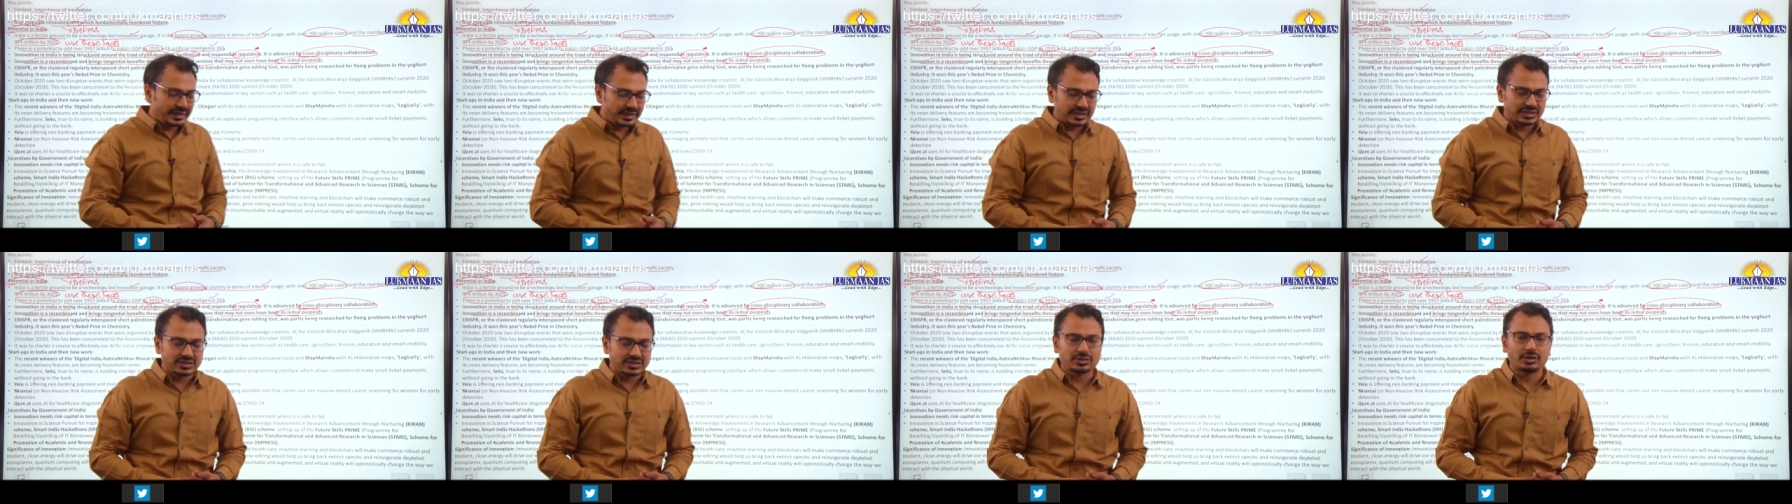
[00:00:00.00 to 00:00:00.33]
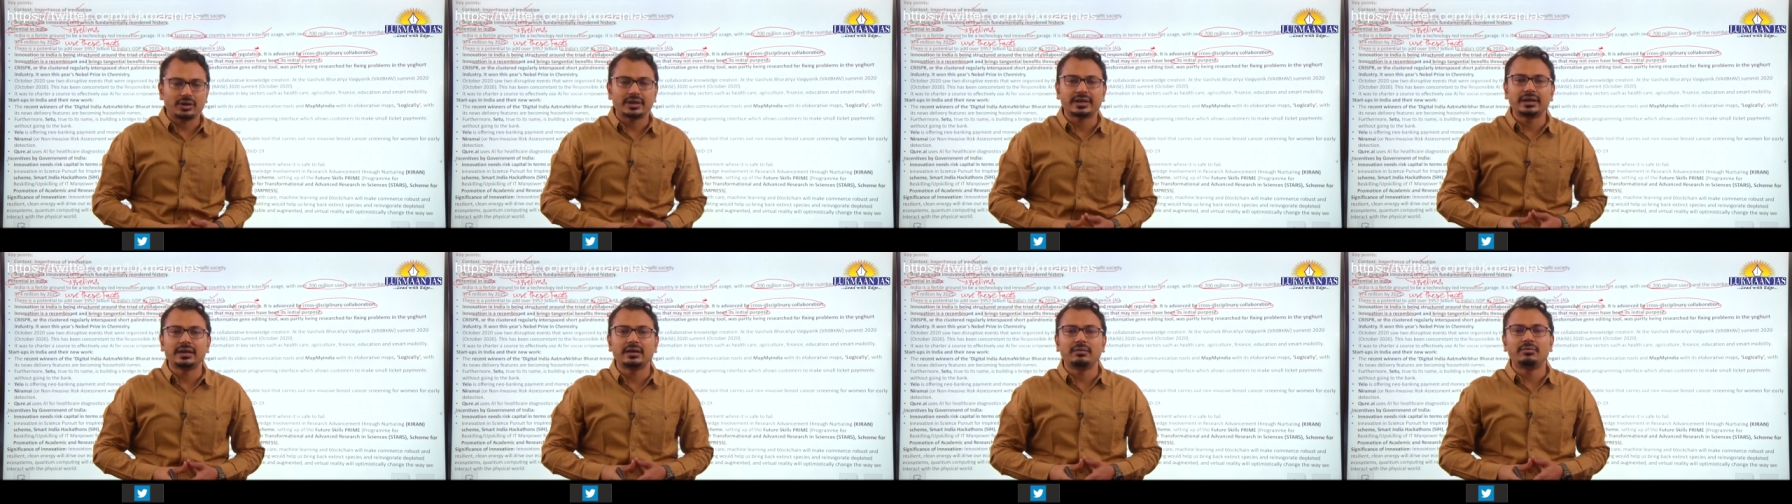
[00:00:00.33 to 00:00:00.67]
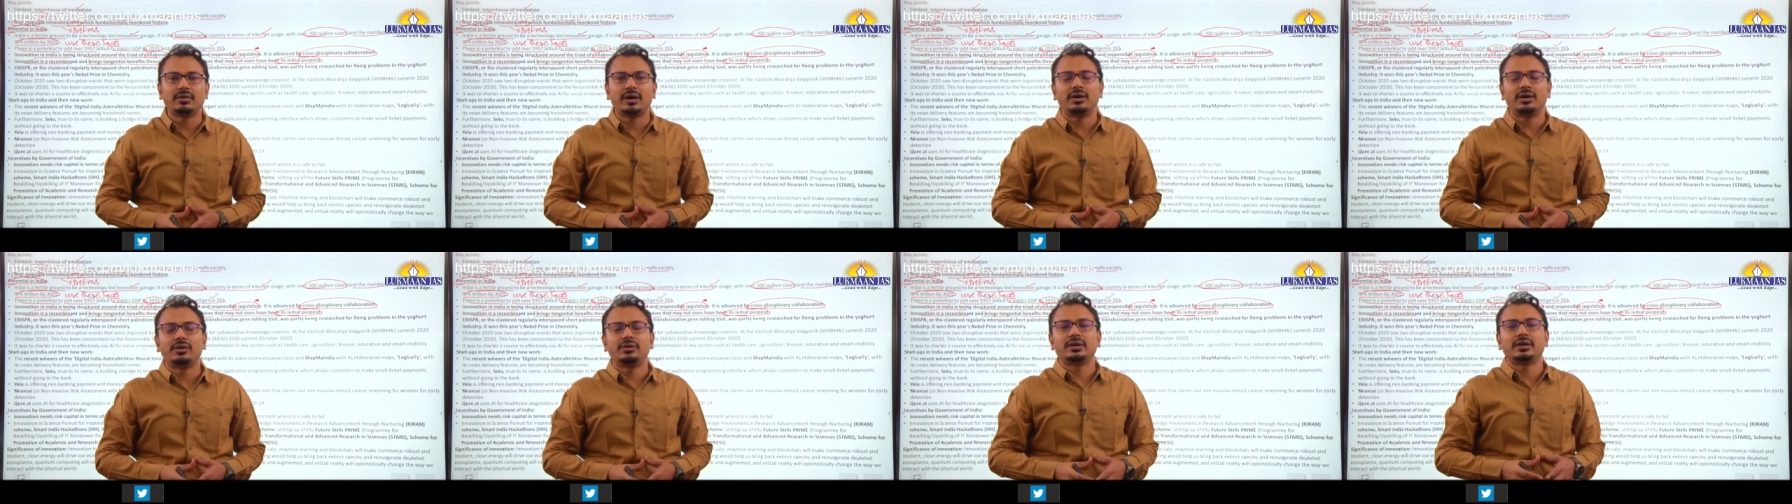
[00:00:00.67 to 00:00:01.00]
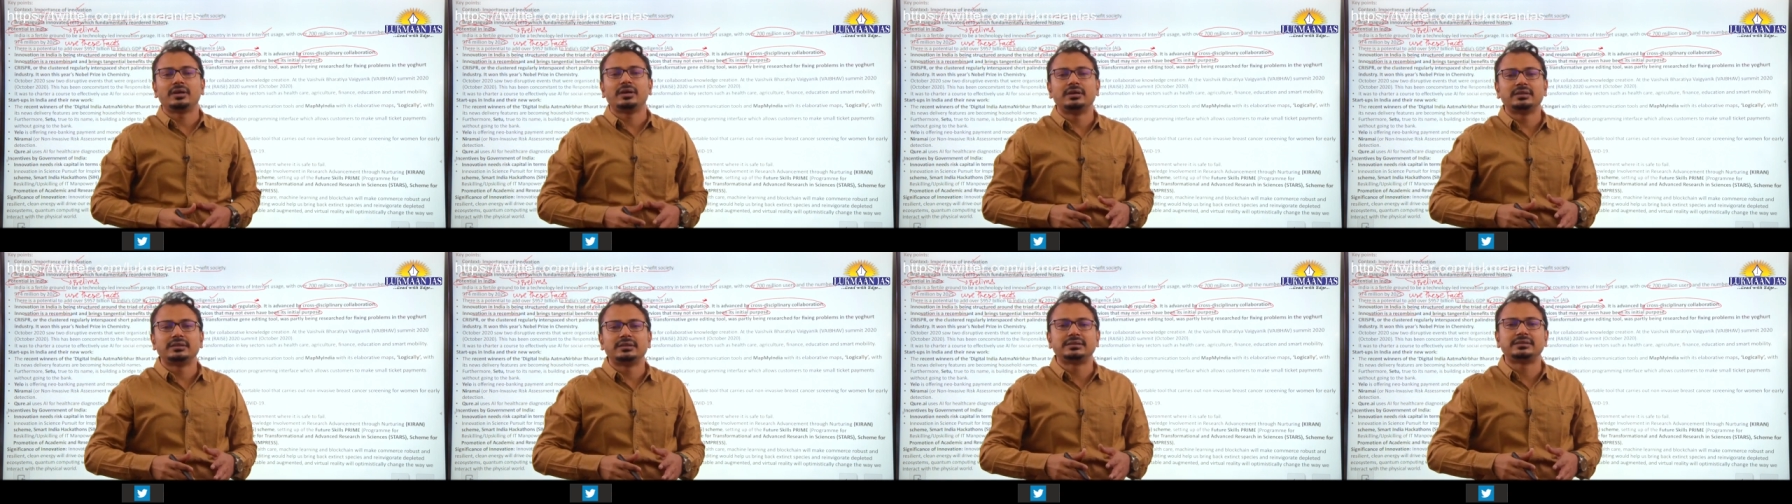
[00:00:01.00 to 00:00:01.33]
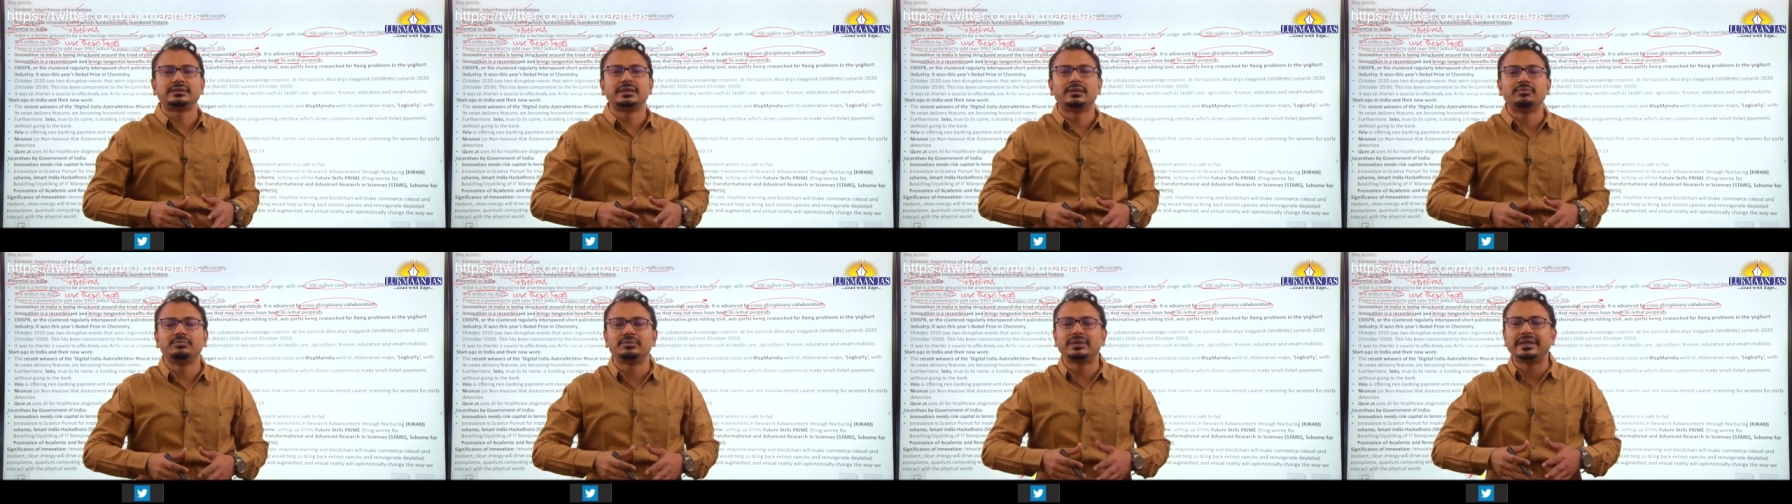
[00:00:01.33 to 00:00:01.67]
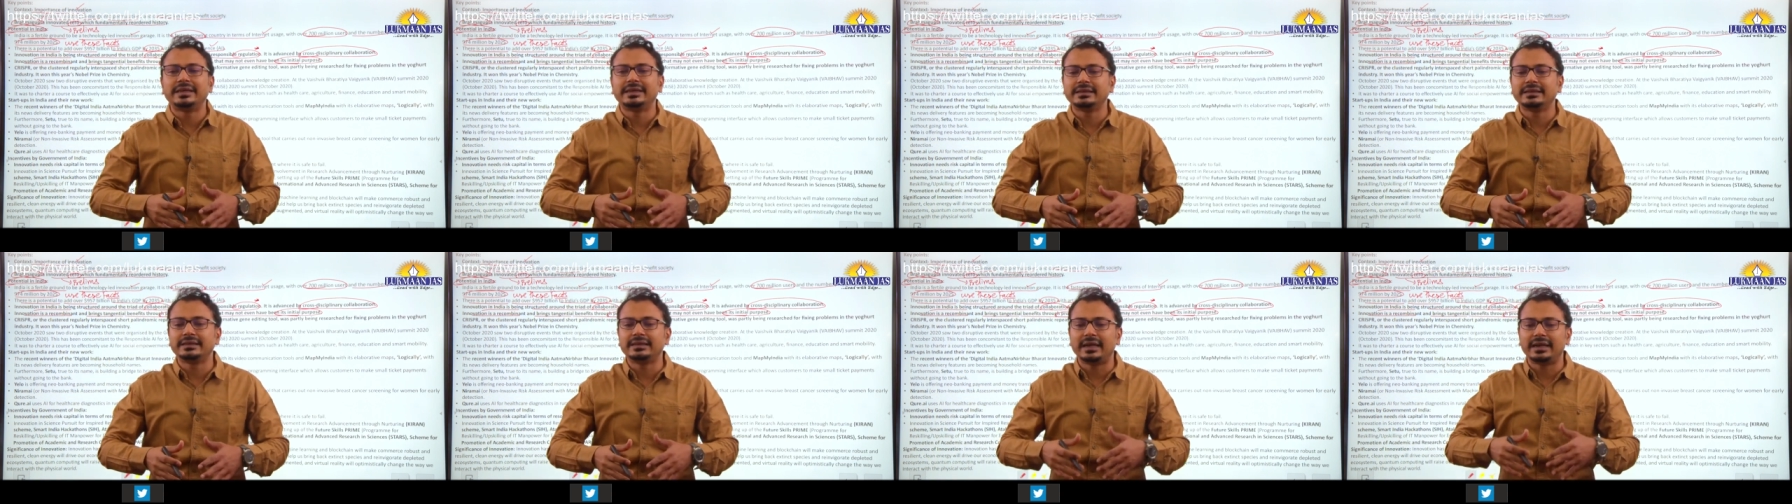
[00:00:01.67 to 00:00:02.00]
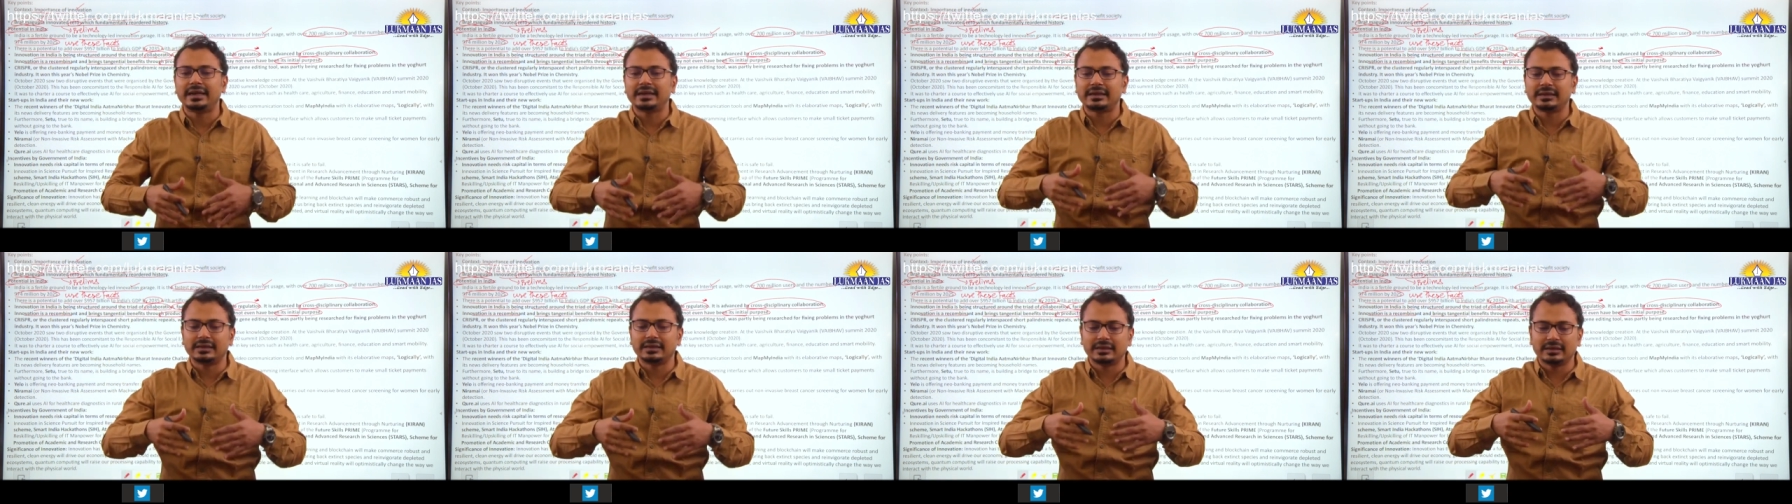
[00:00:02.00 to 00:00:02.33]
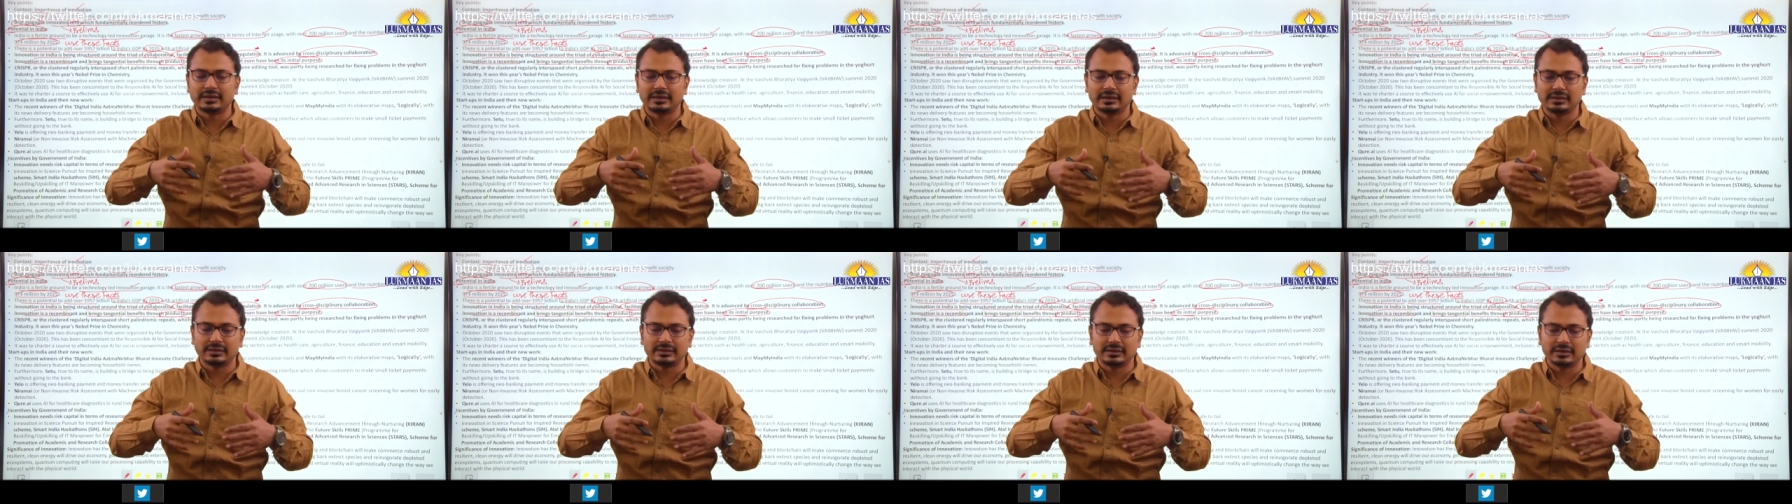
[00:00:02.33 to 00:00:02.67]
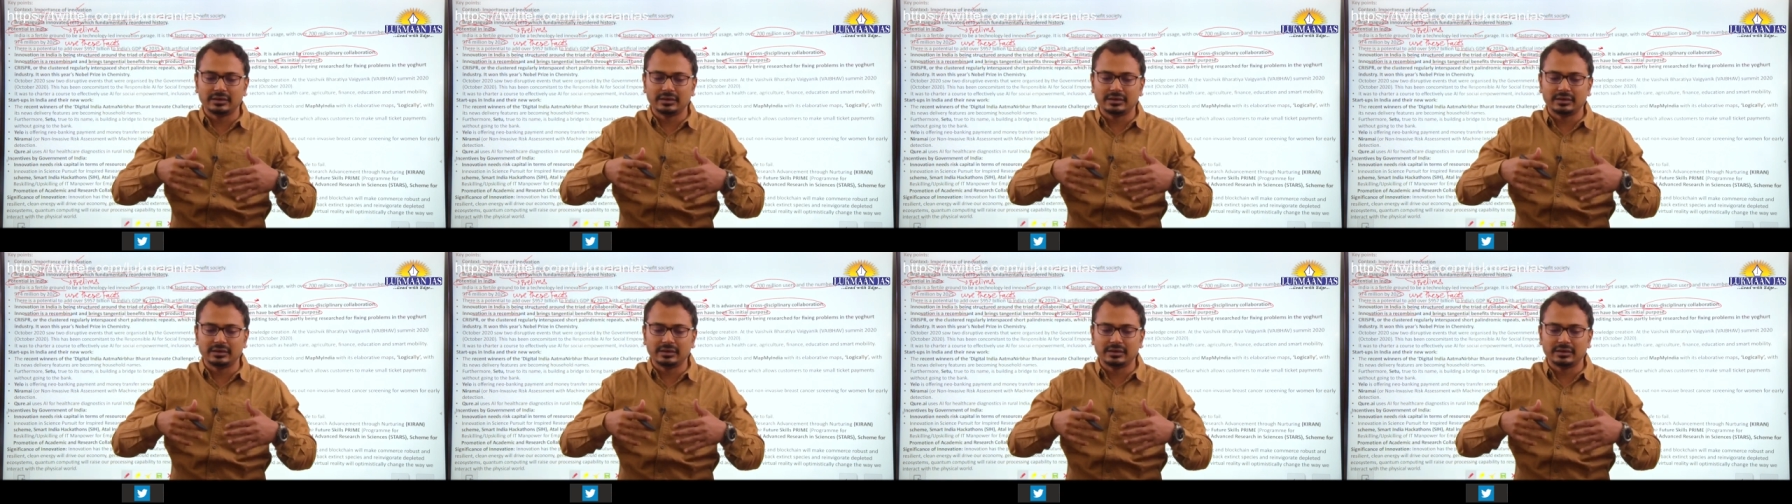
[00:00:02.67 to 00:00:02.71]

it is talking about uh, something that uh,